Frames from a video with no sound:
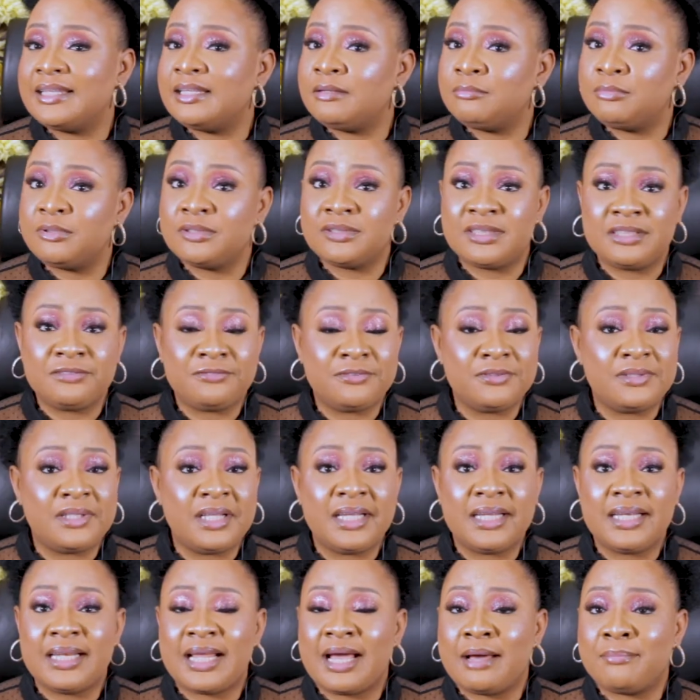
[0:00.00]
the beautiful
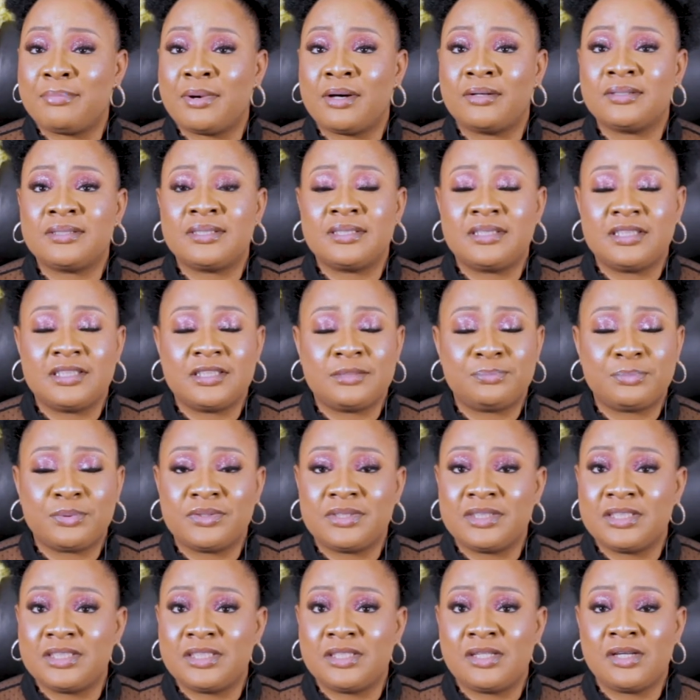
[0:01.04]
thing about this
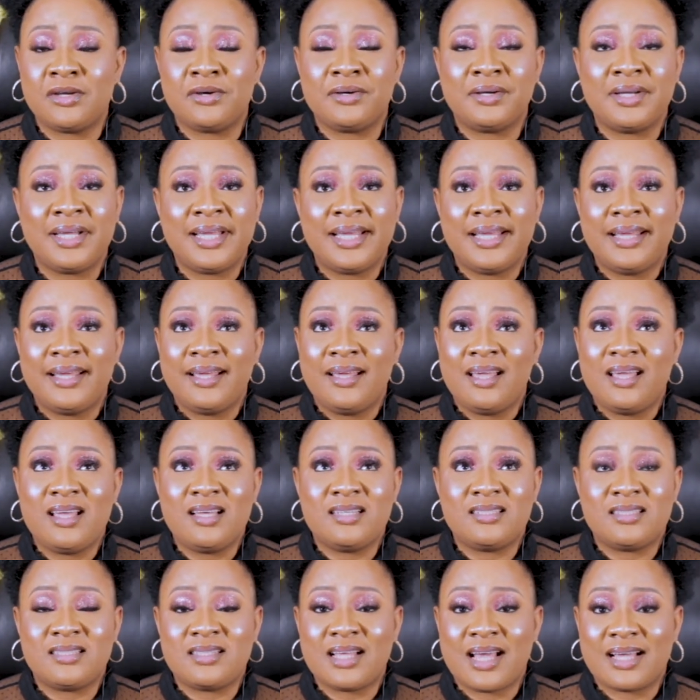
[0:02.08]
procedure
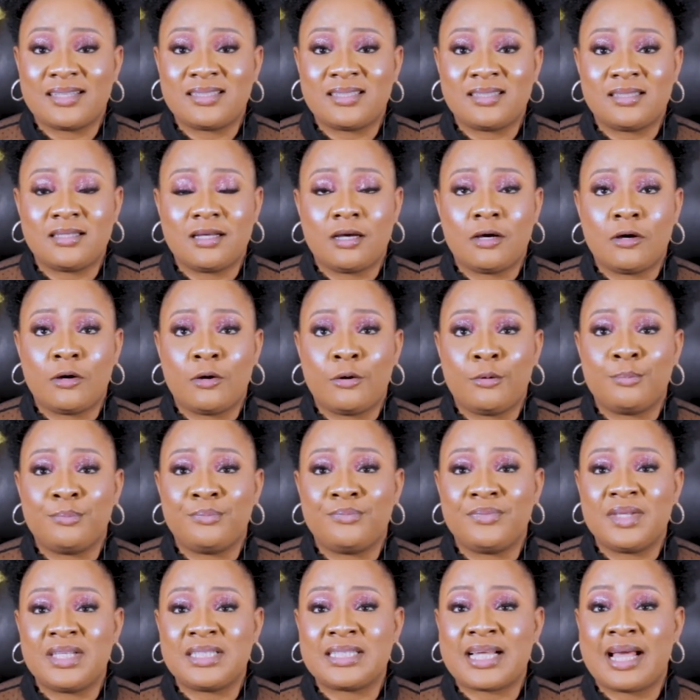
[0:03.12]
is that
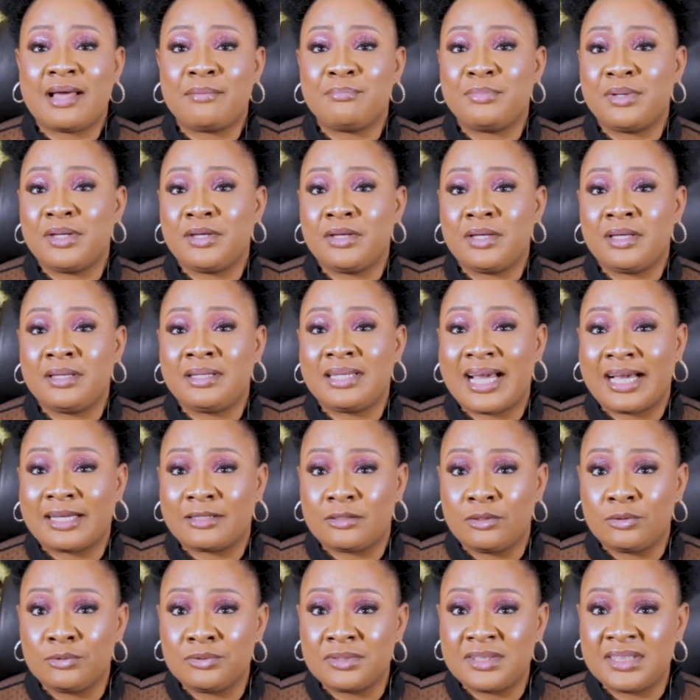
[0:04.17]
it can be
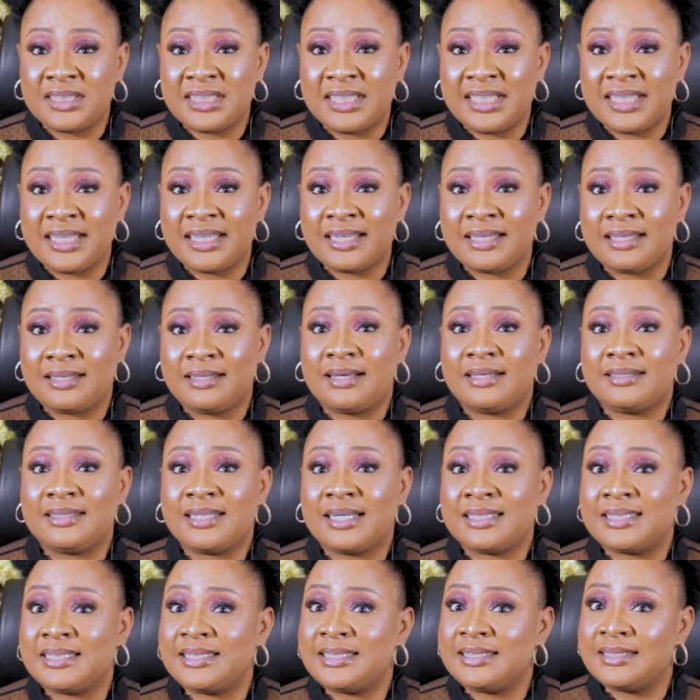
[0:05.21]
diagnostic,
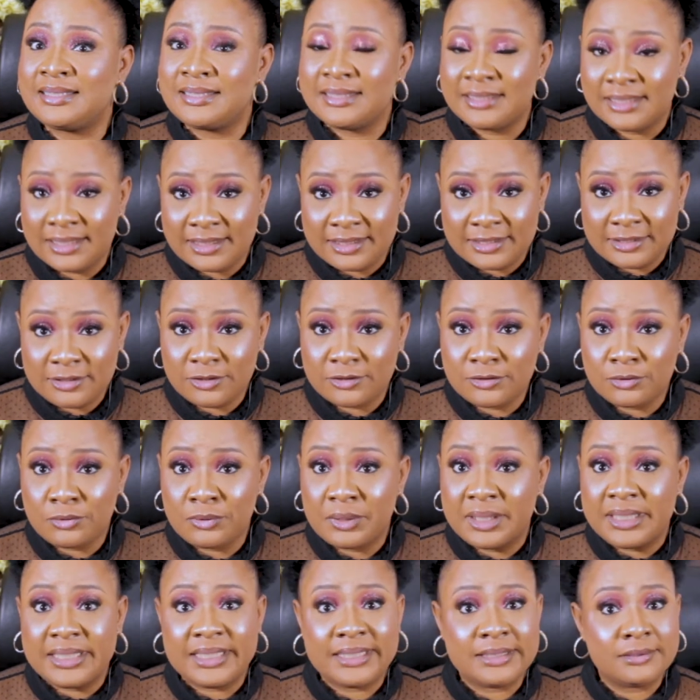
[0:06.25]
that is just
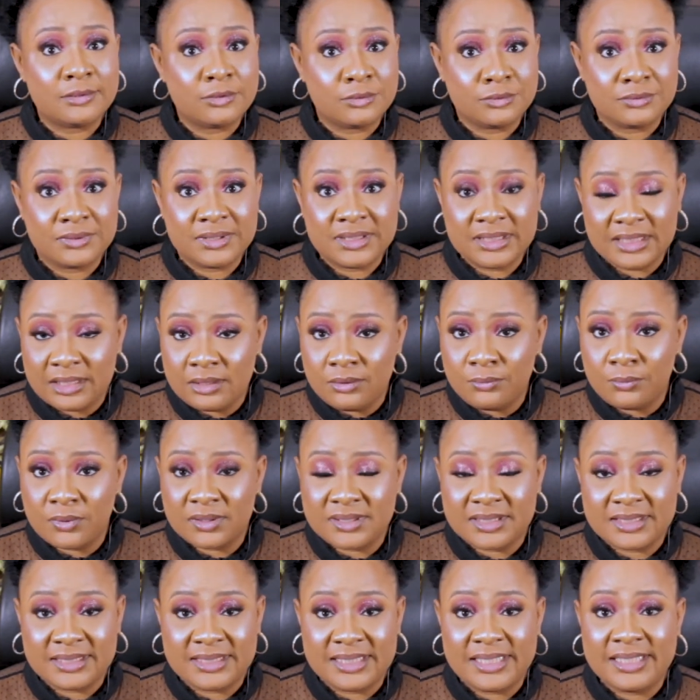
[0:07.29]
going in to see
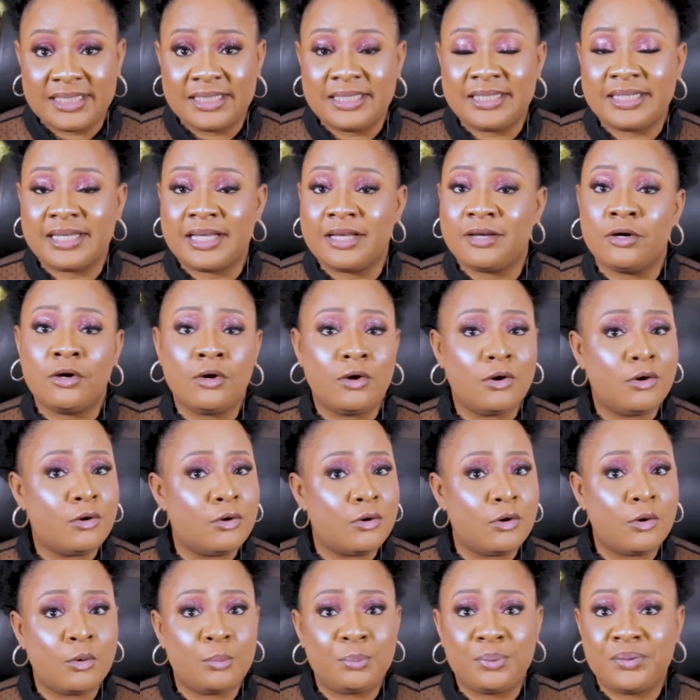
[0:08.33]
what is in there, or
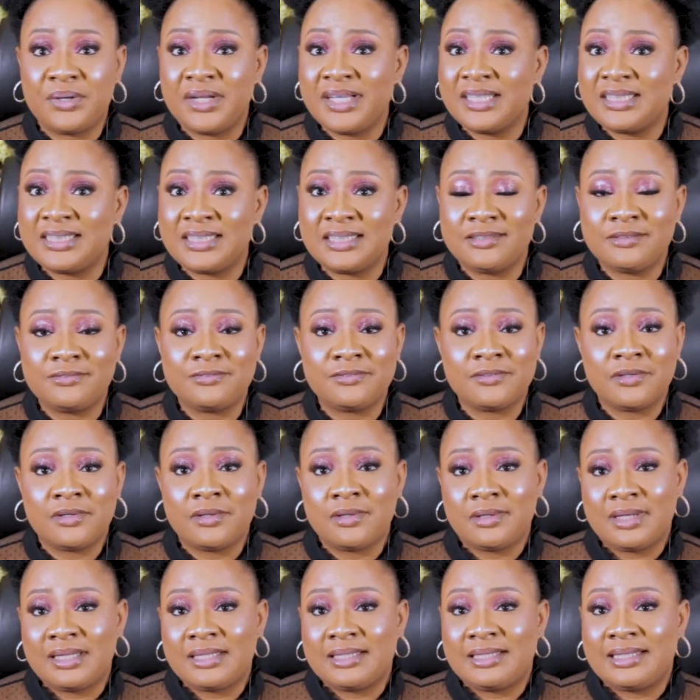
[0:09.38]
operative,
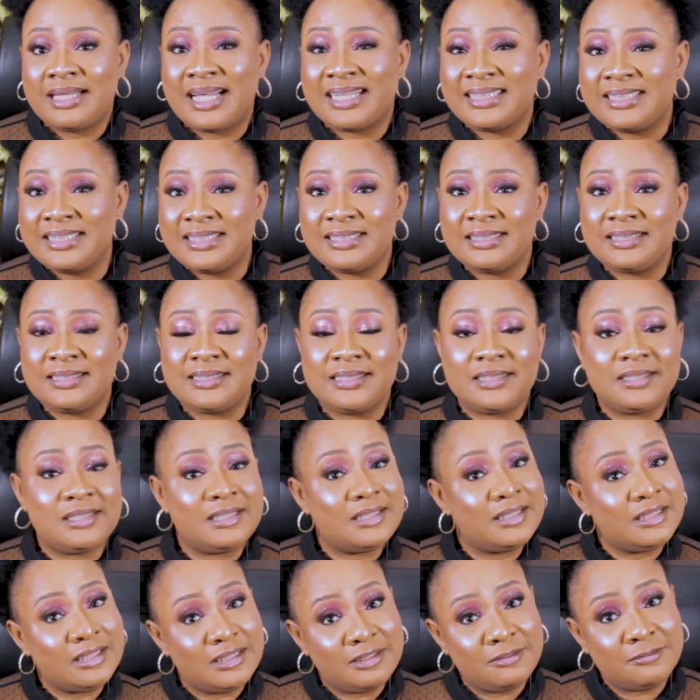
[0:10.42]
that is
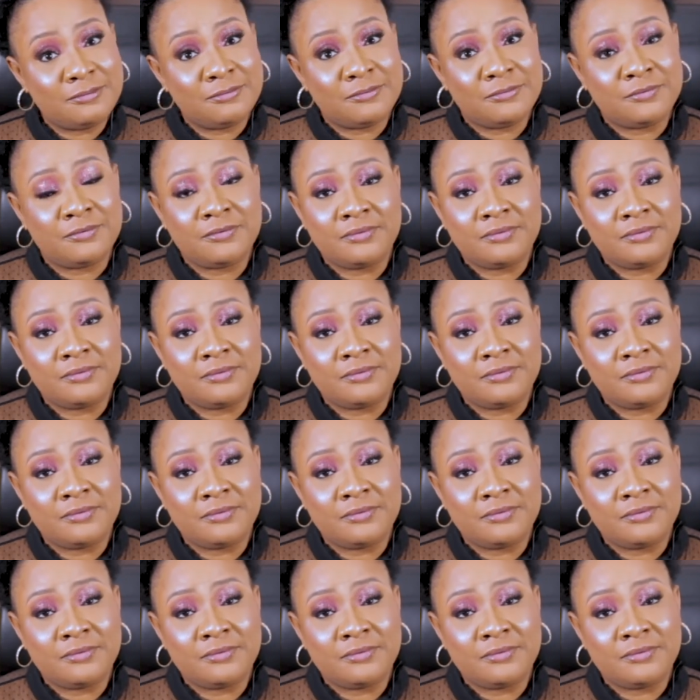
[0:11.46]
if